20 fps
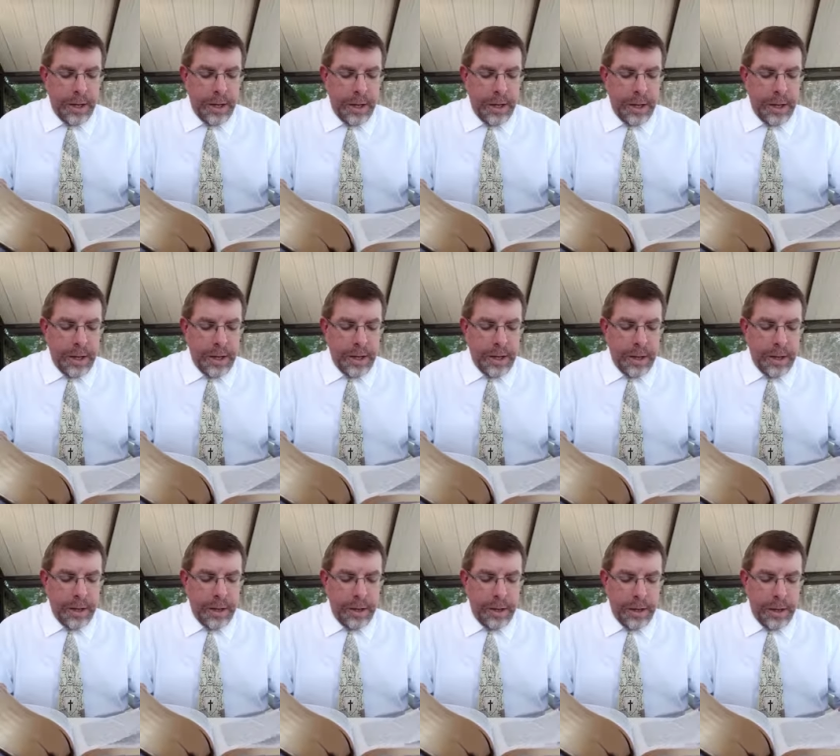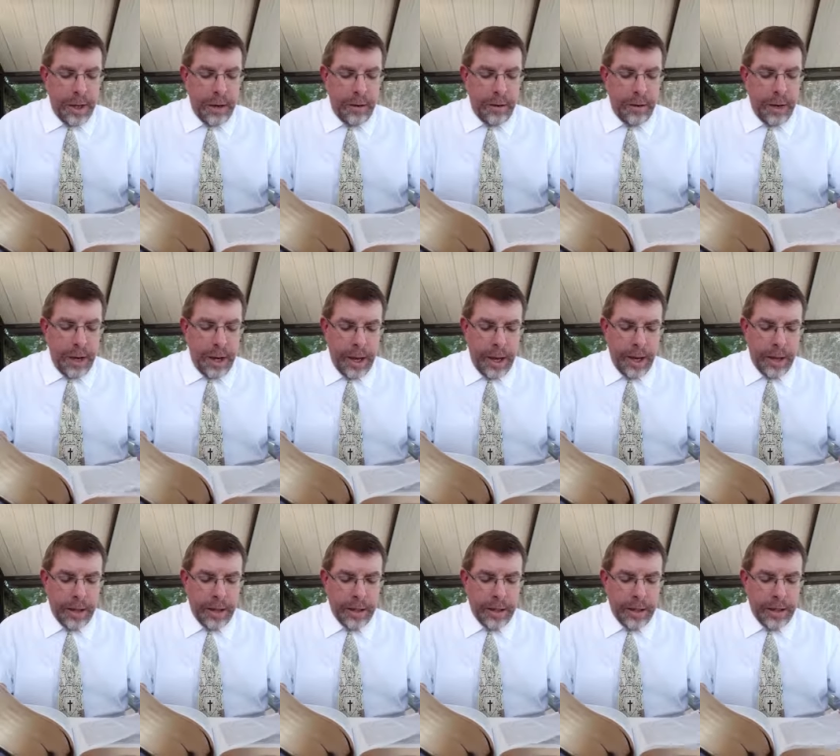in their
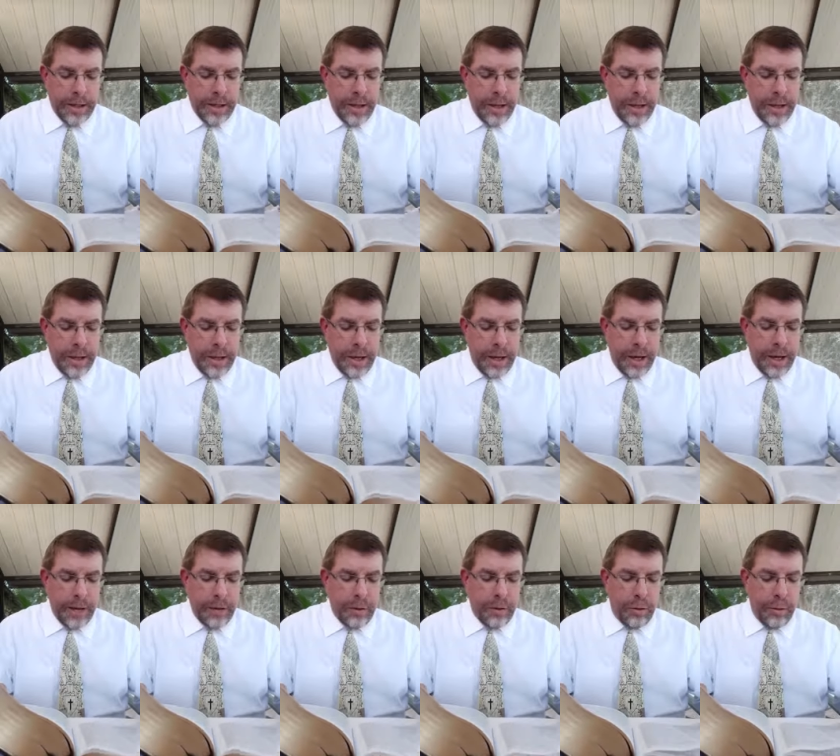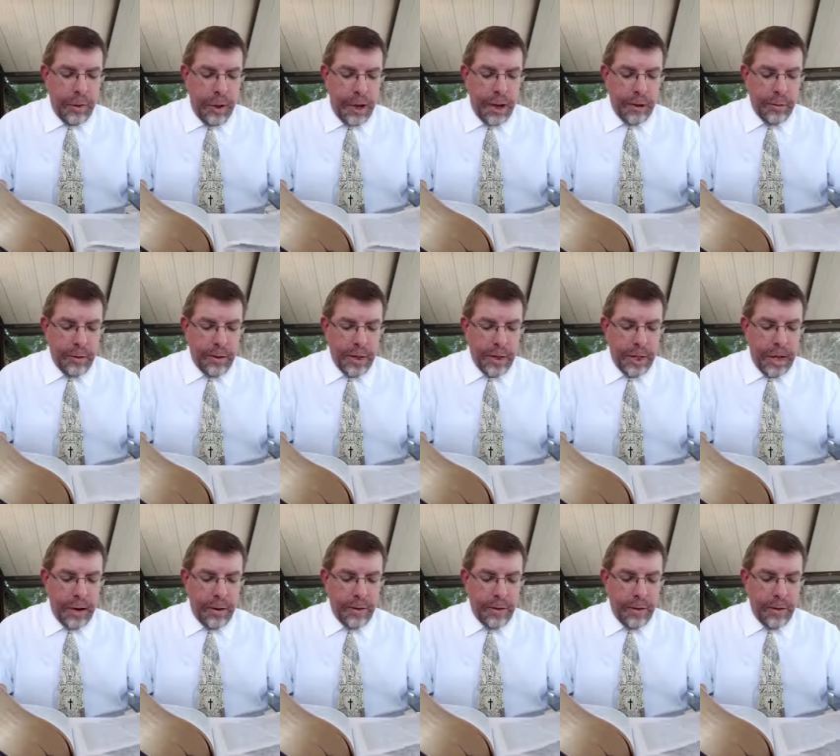hands, and cried with a
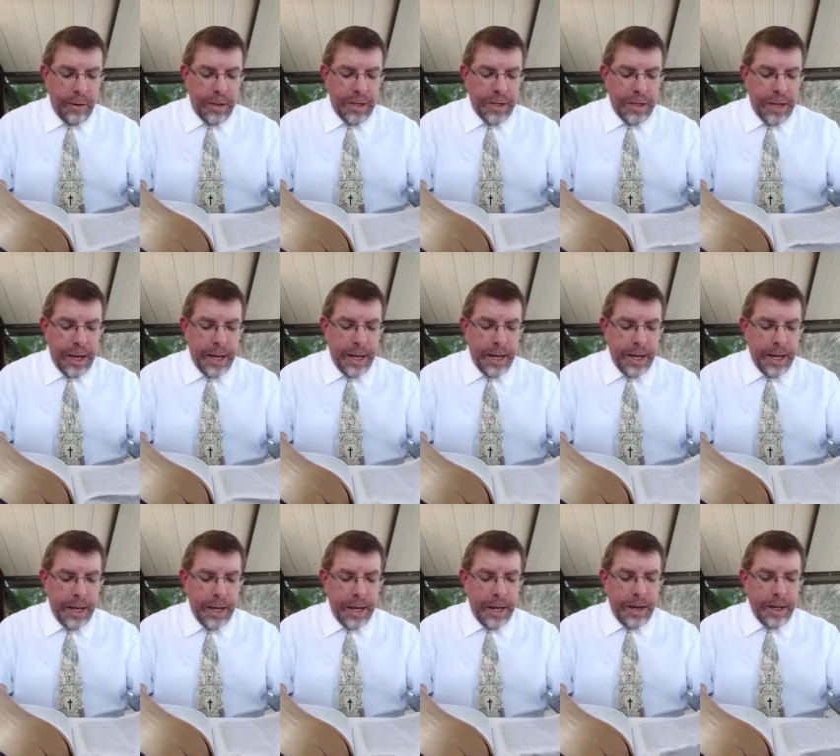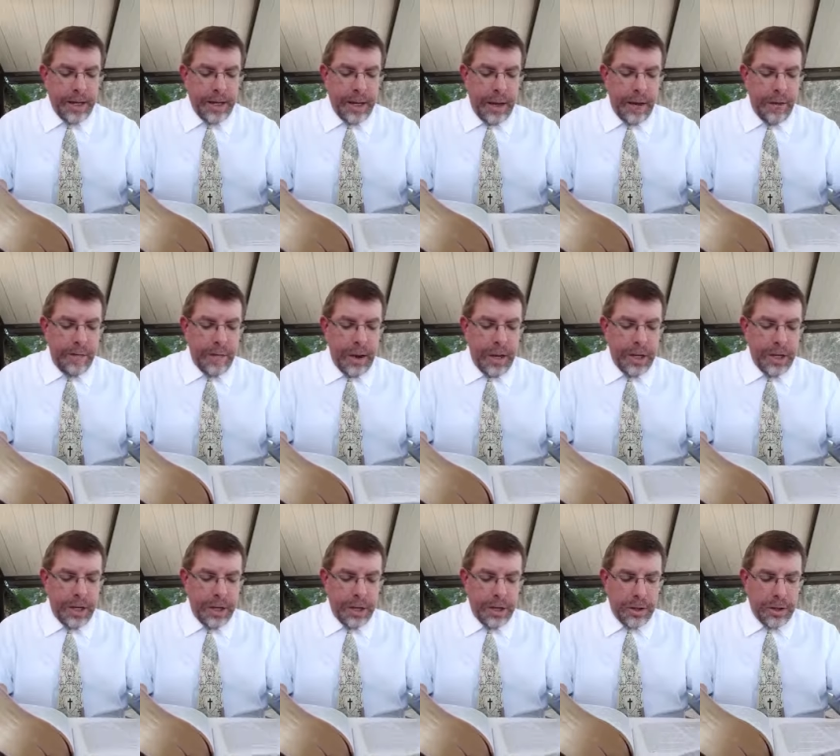loud voice, saying,
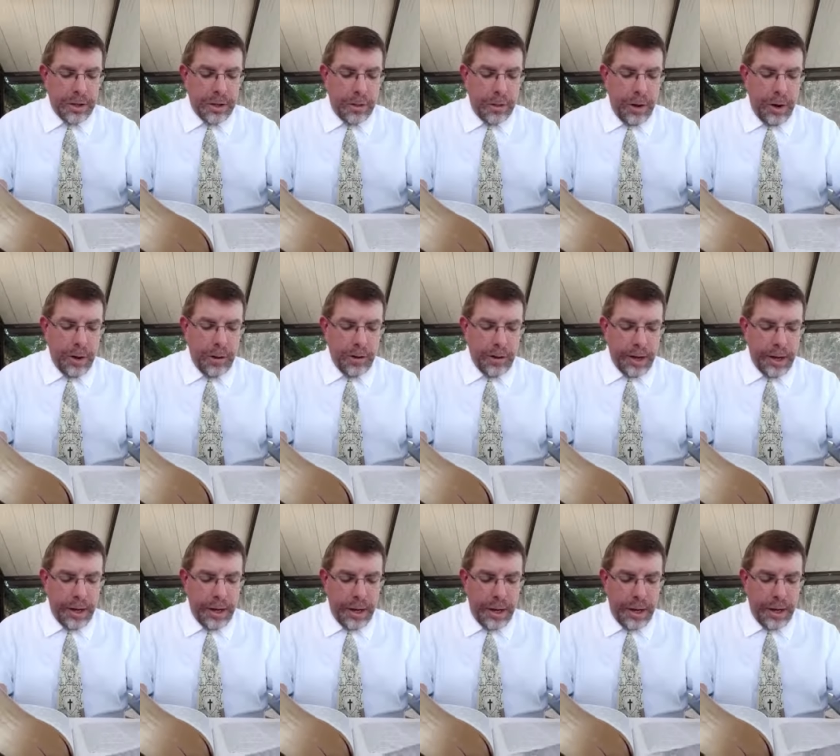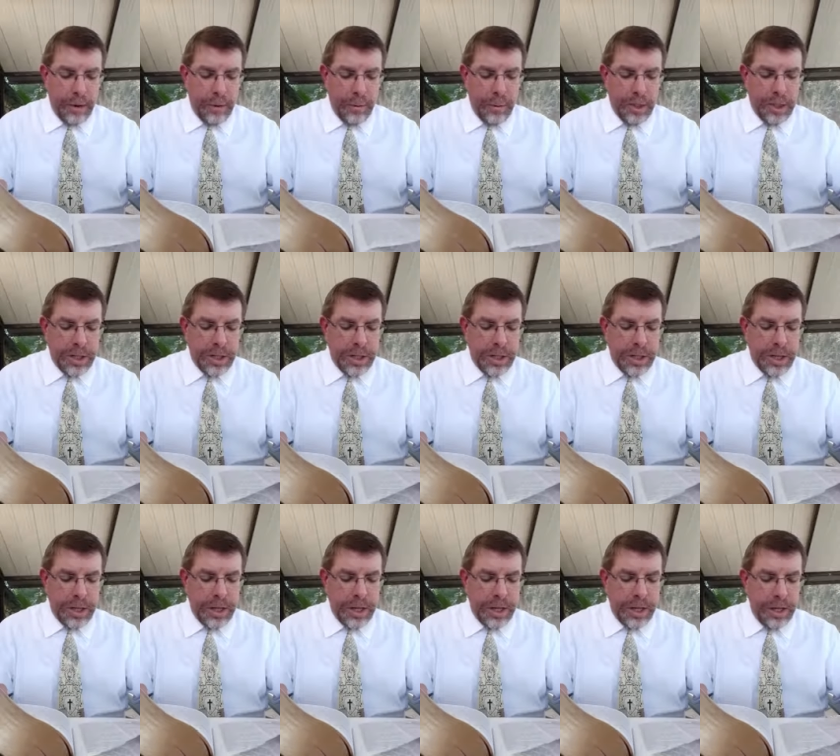Salvation to our God, which
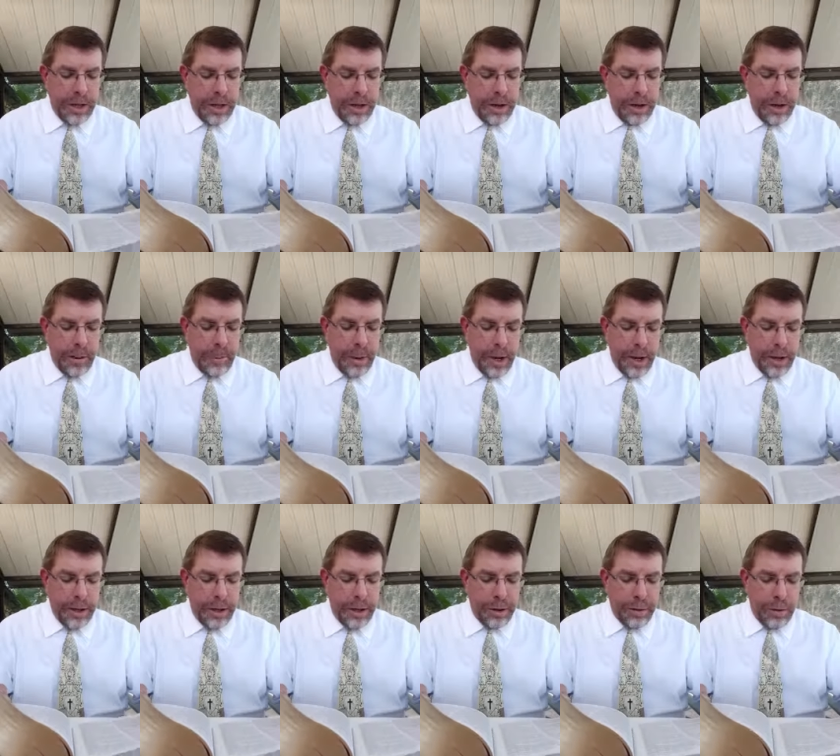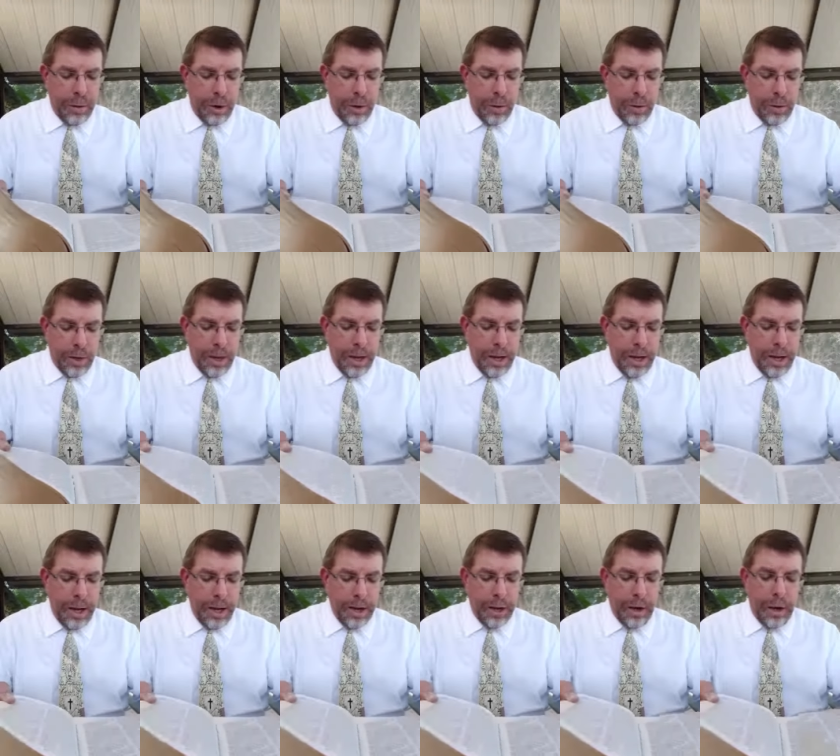sitteth upon the throne, and